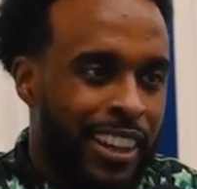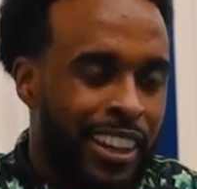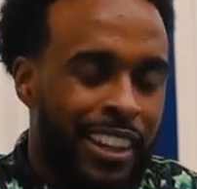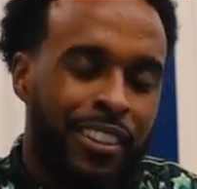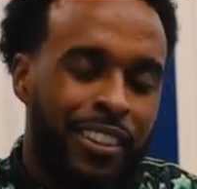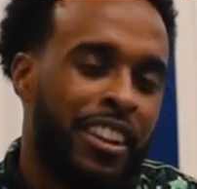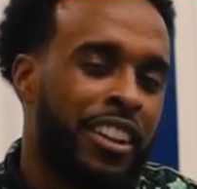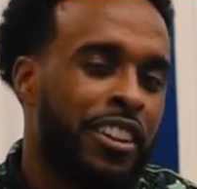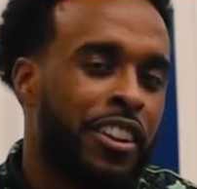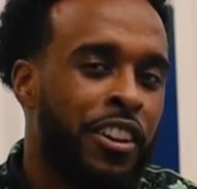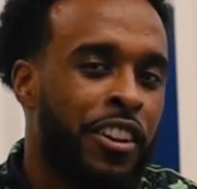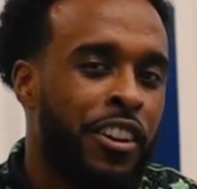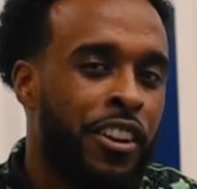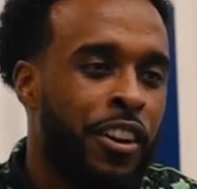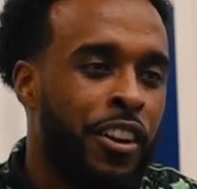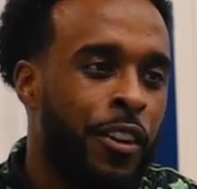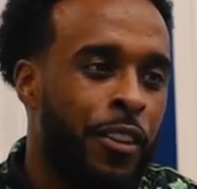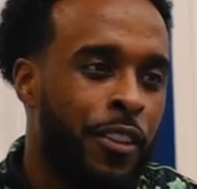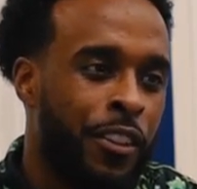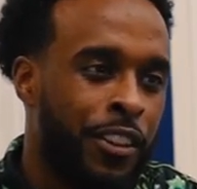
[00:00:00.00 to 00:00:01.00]
And they're like,
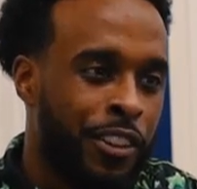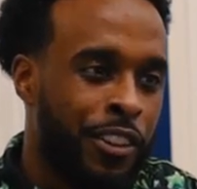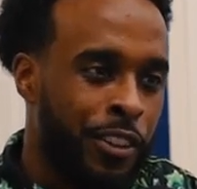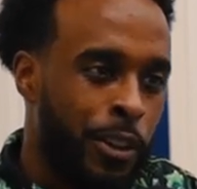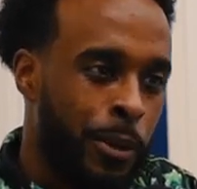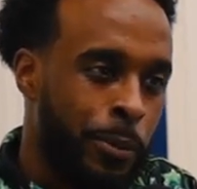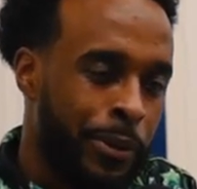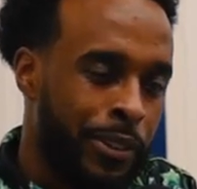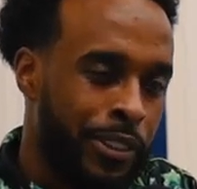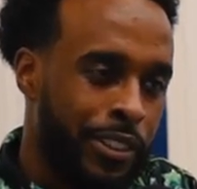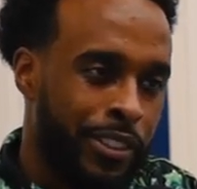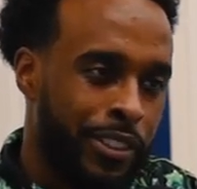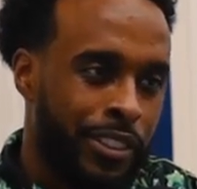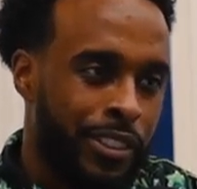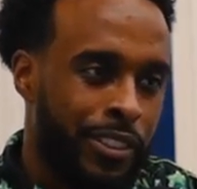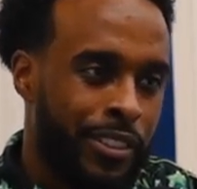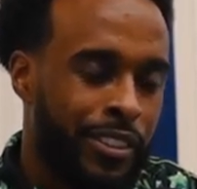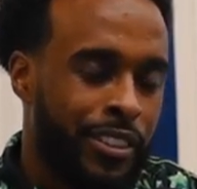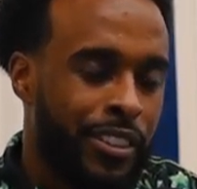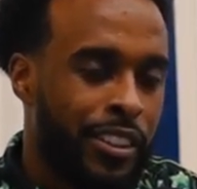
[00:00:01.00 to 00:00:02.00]
no, this is your
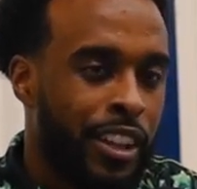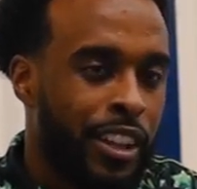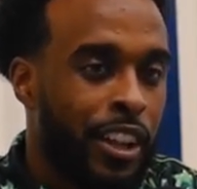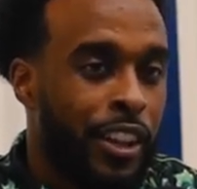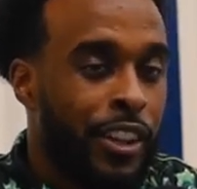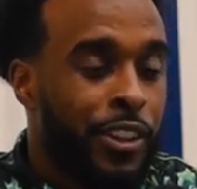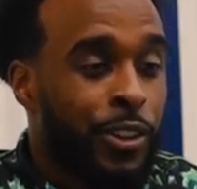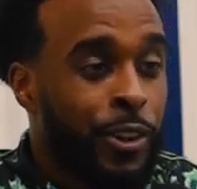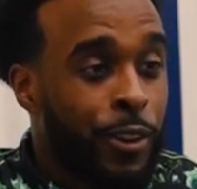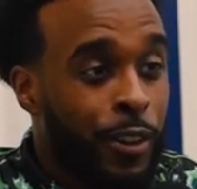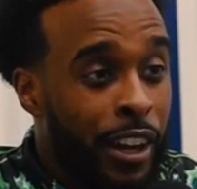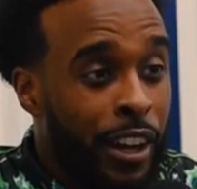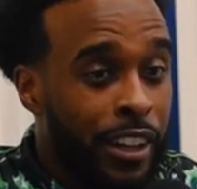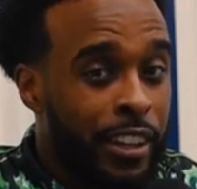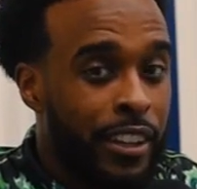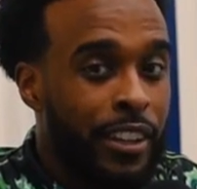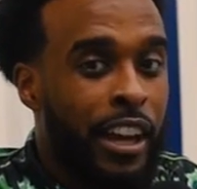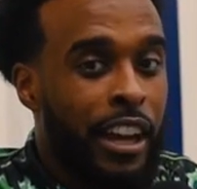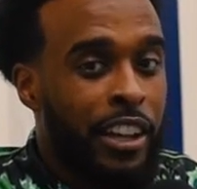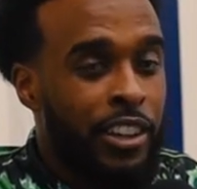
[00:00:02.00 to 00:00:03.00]
position. So
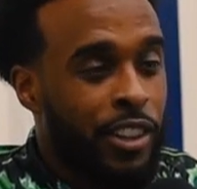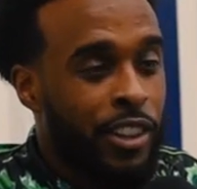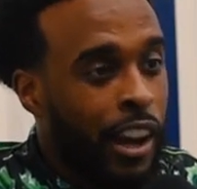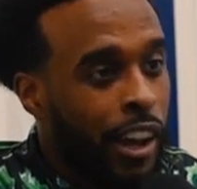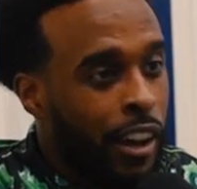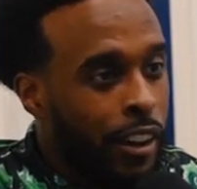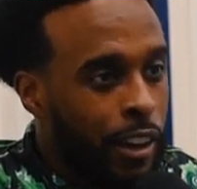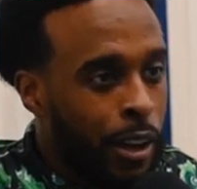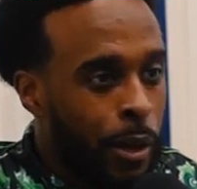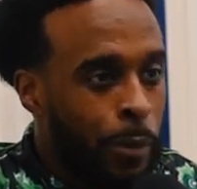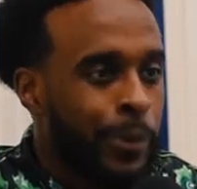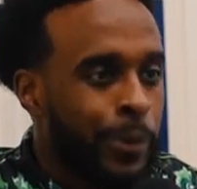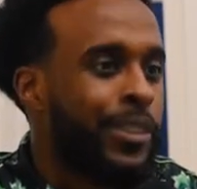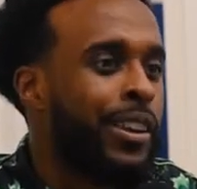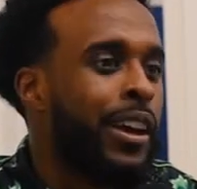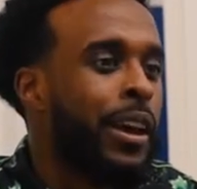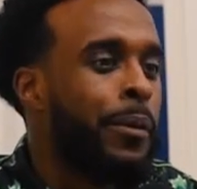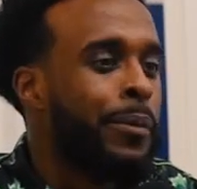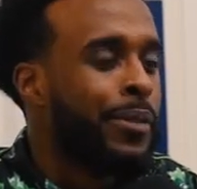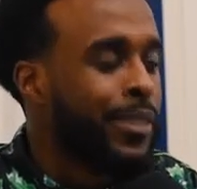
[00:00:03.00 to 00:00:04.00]
granted, I try out a couple
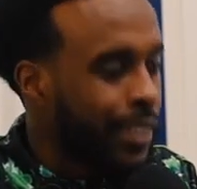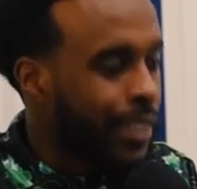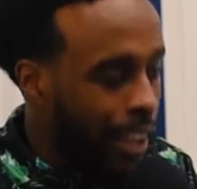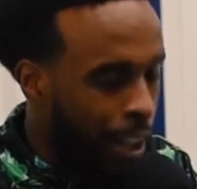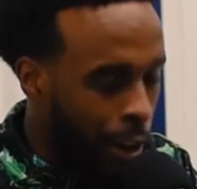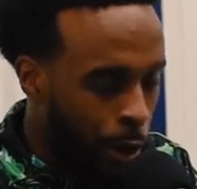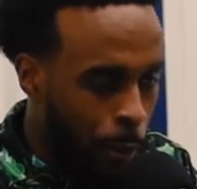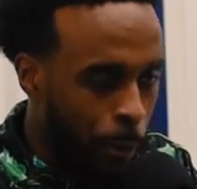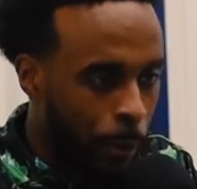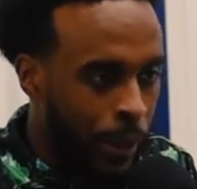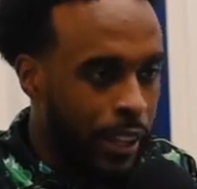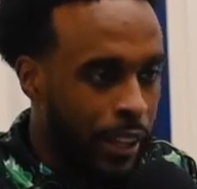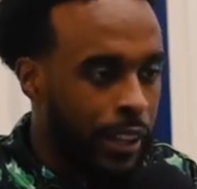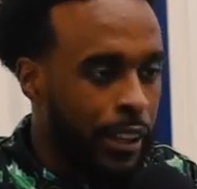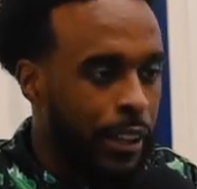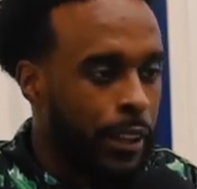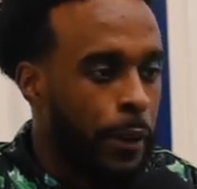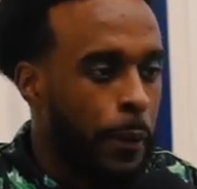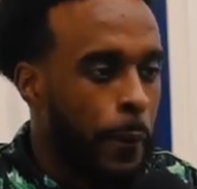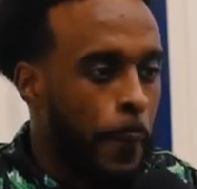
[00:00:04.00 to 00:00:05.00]
times. I don't
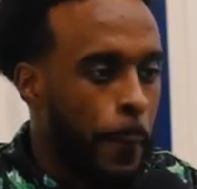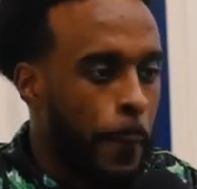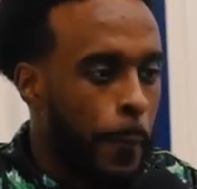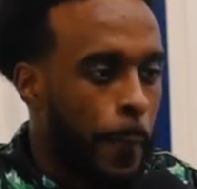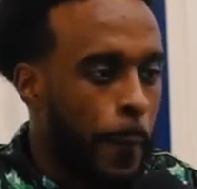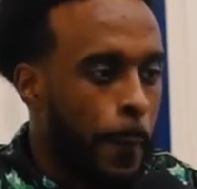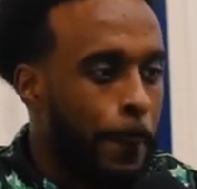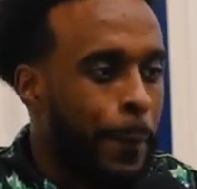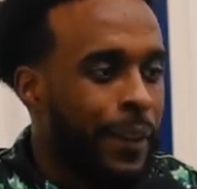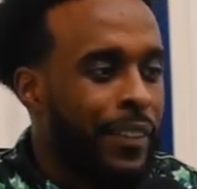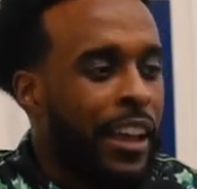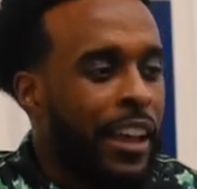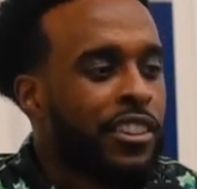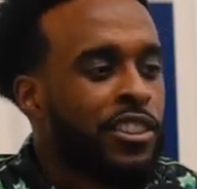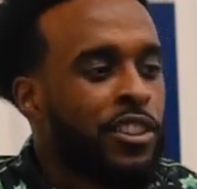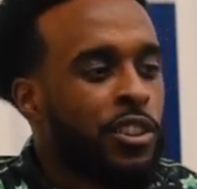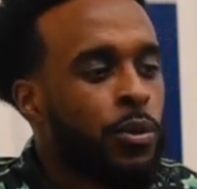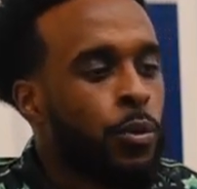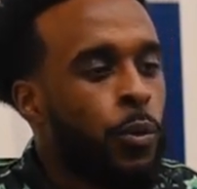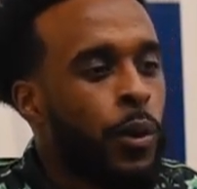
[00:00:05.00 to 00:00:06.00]
make it. But
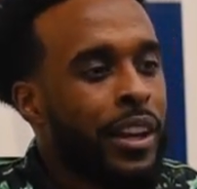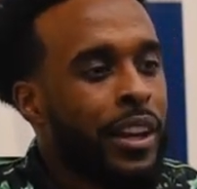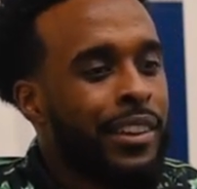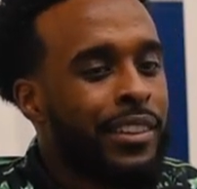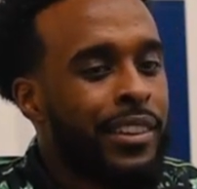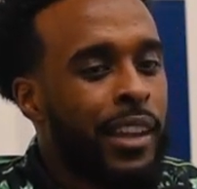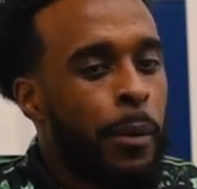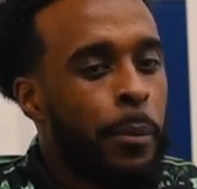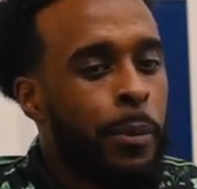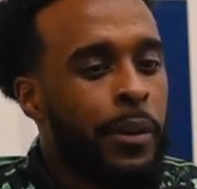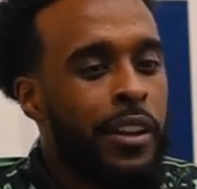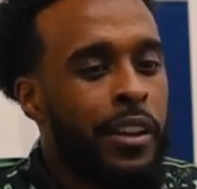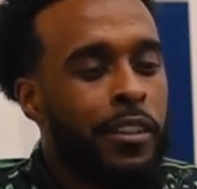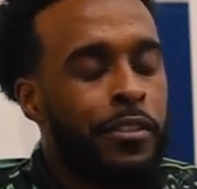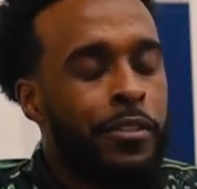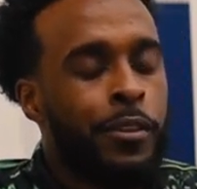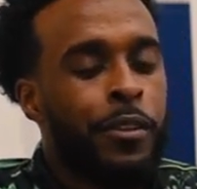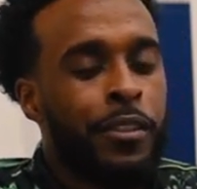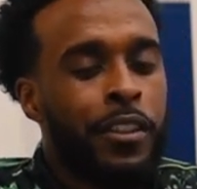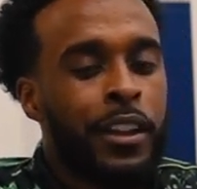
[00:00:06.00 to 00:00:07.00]
that's just one example. And
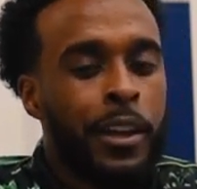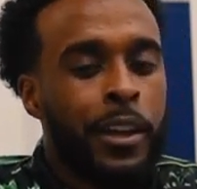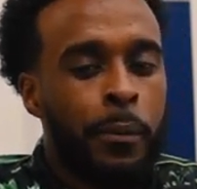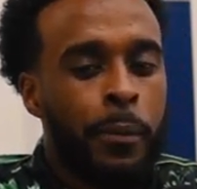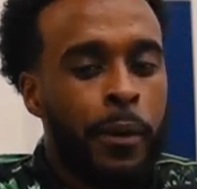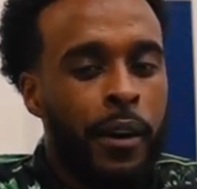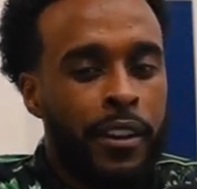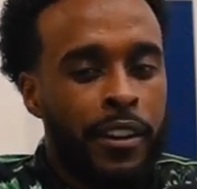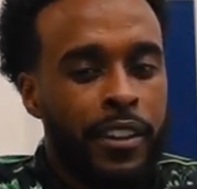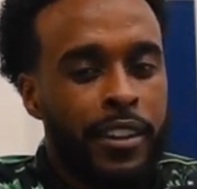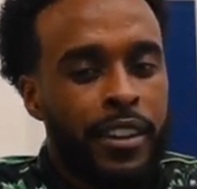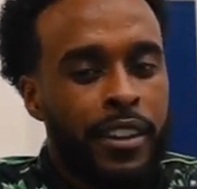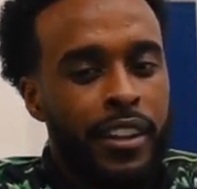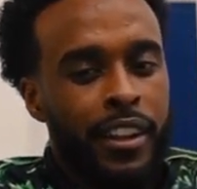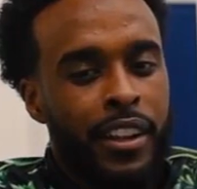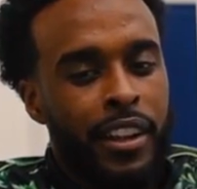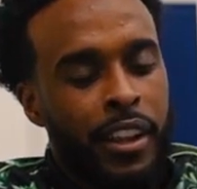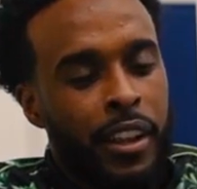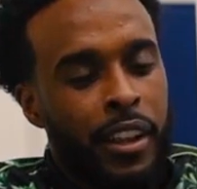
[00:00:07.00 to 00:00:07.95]
if you think about it,